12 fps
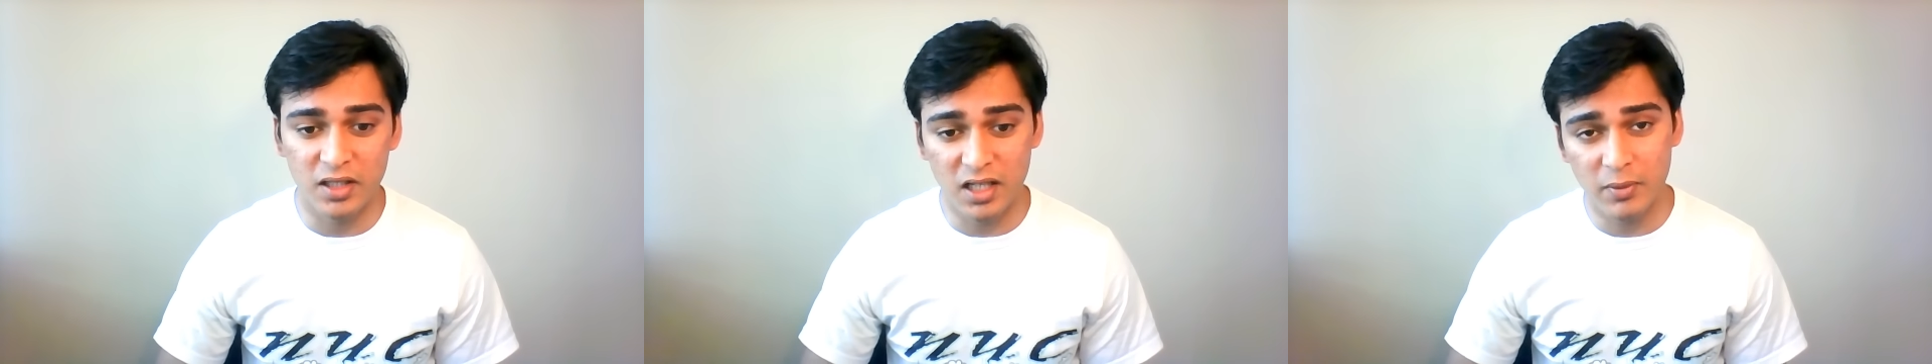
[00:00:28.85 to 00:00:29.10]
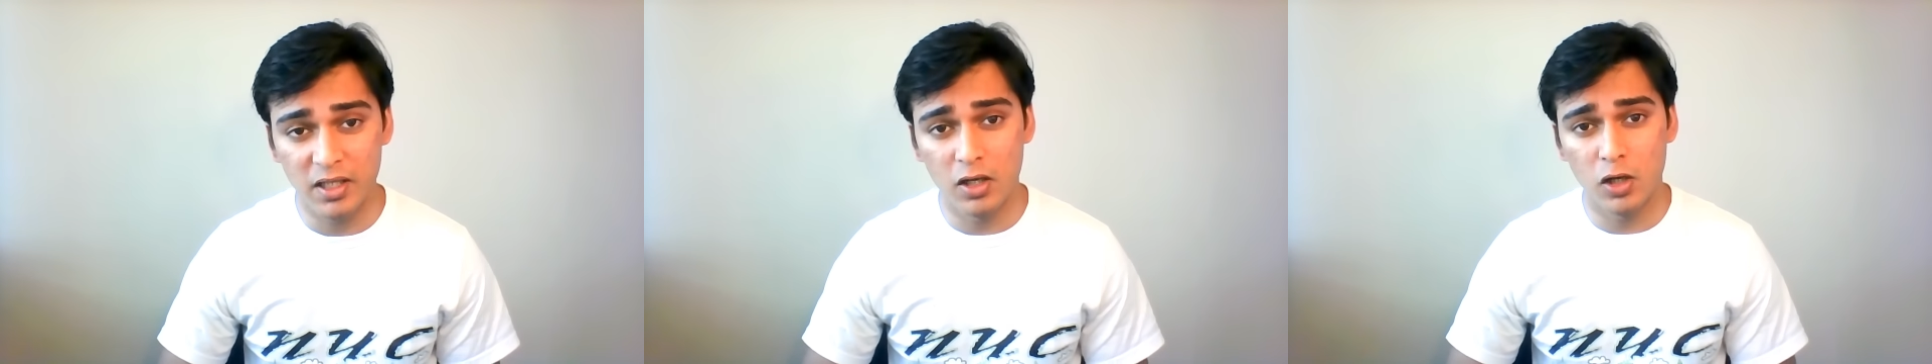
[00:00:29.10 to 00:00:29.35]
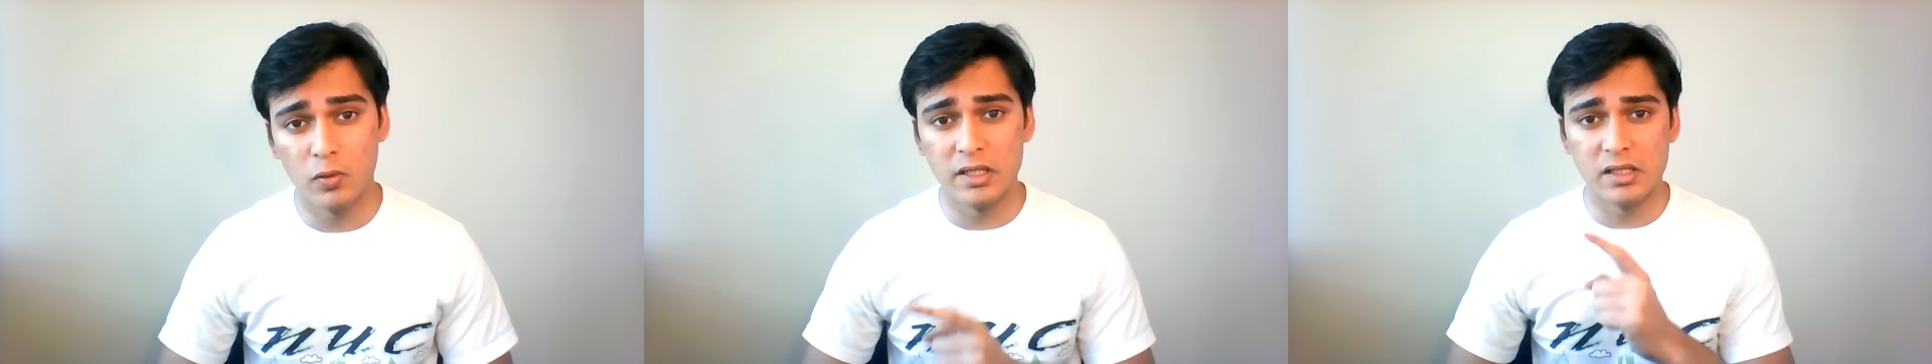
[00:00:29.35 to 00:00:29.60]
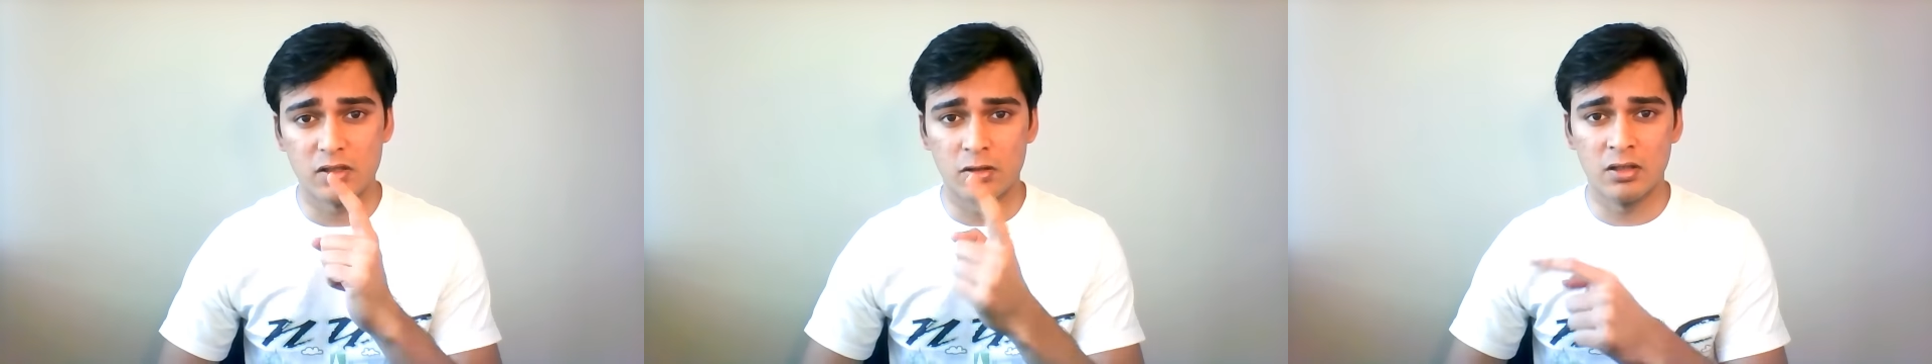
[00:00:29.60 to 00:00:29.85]
Here we go
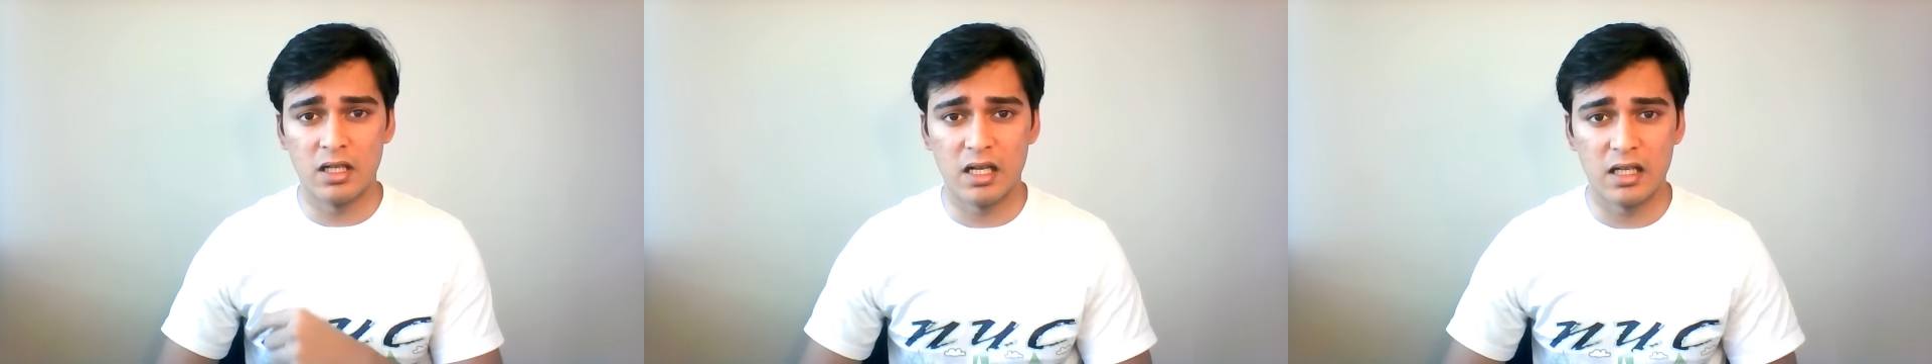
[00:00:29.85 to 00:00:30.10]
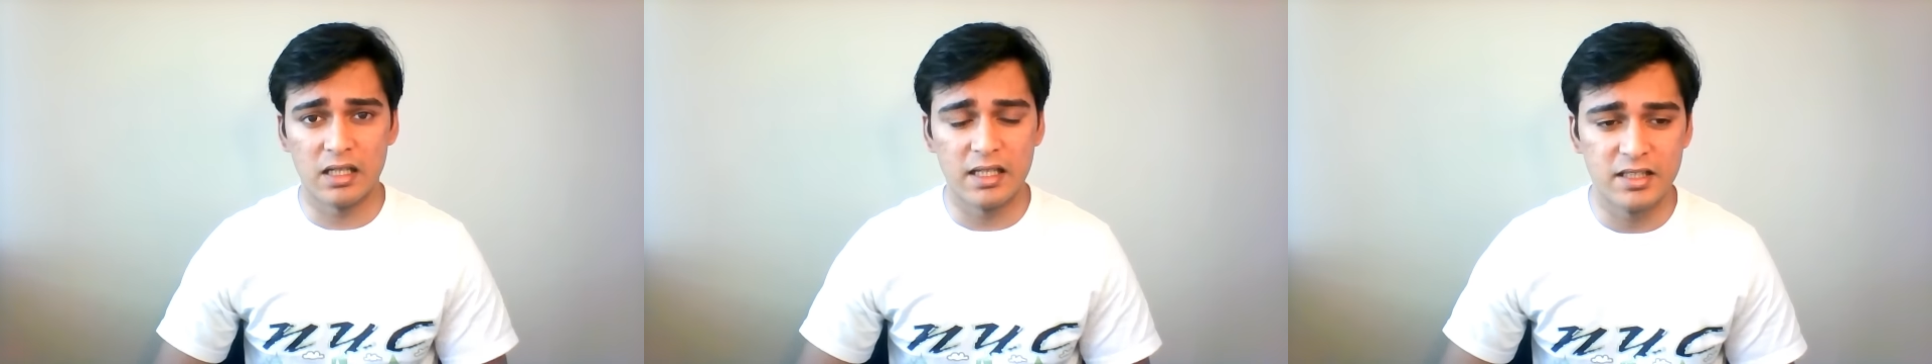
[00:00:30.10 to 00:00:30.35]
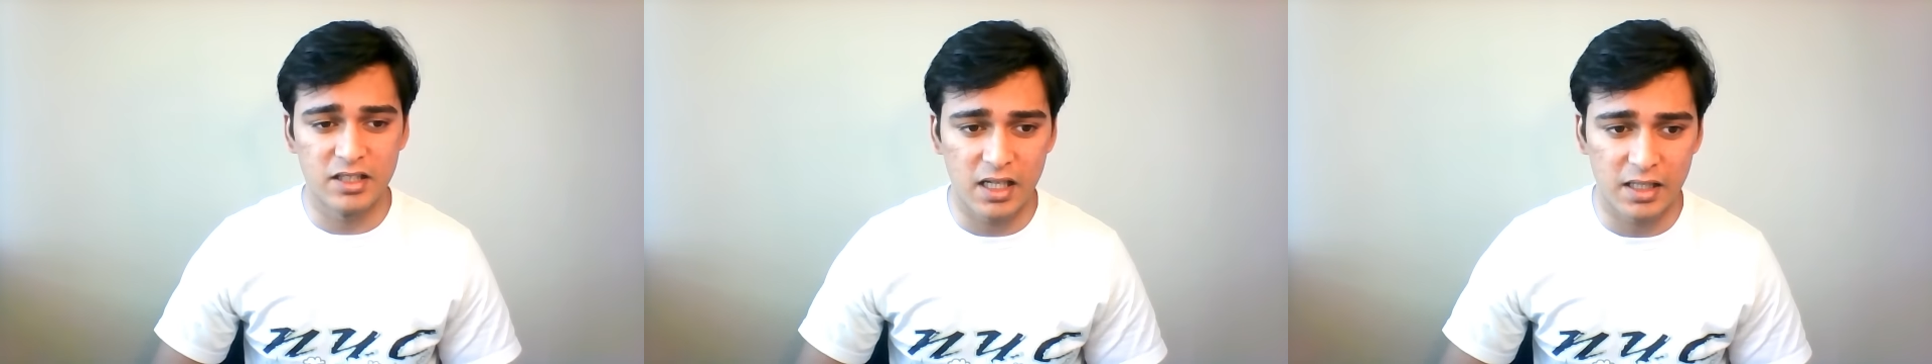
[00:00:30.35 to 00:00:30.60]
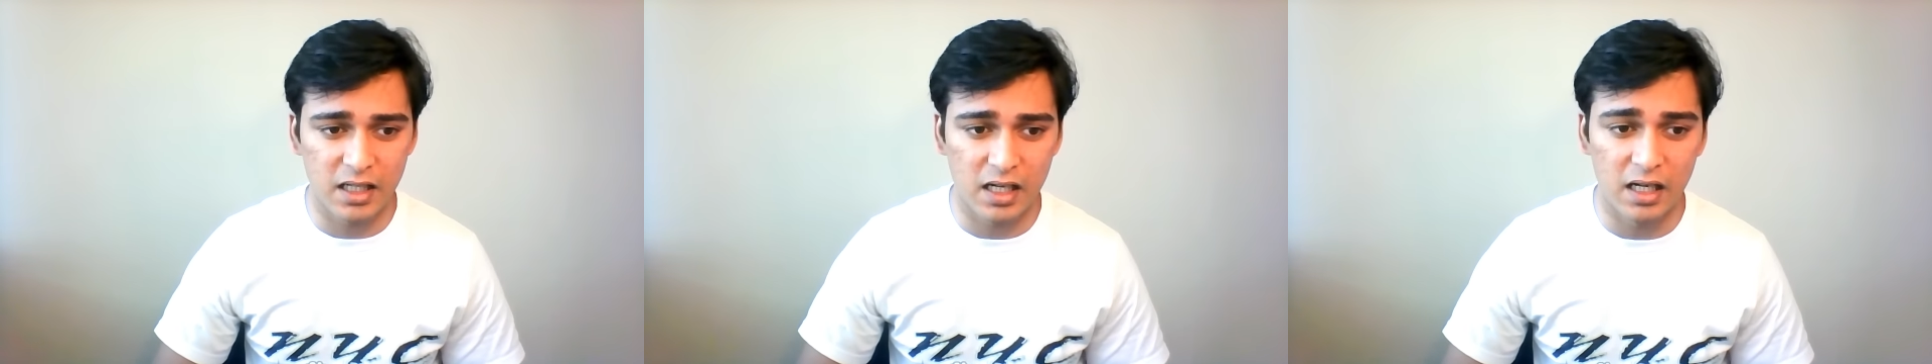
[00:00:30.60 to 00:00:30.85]
with Sundaraanga
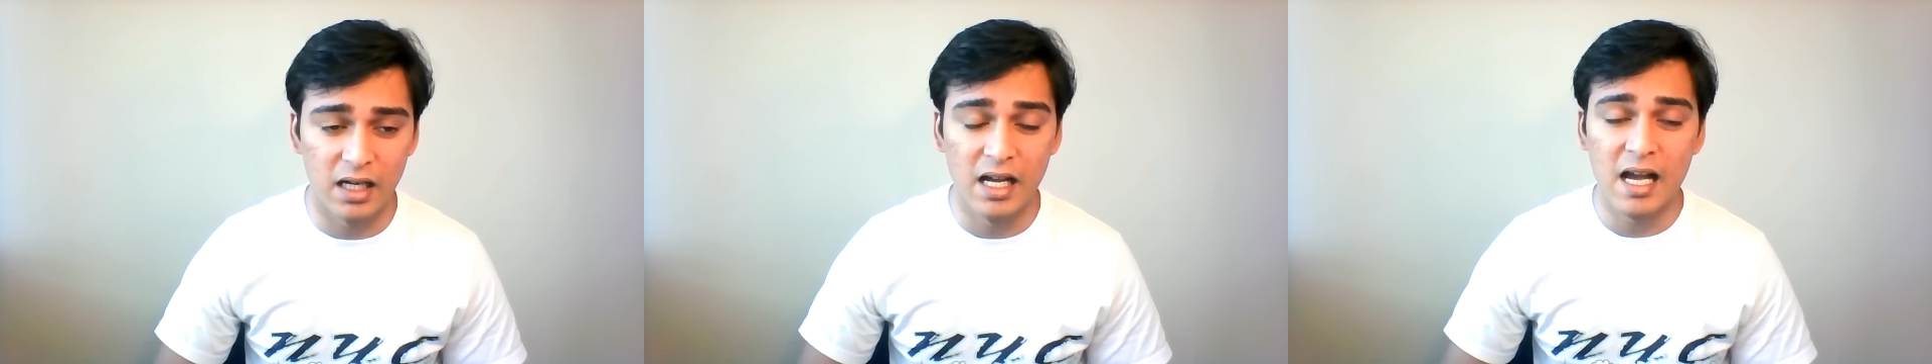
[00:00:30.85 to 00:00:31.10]
Jaana.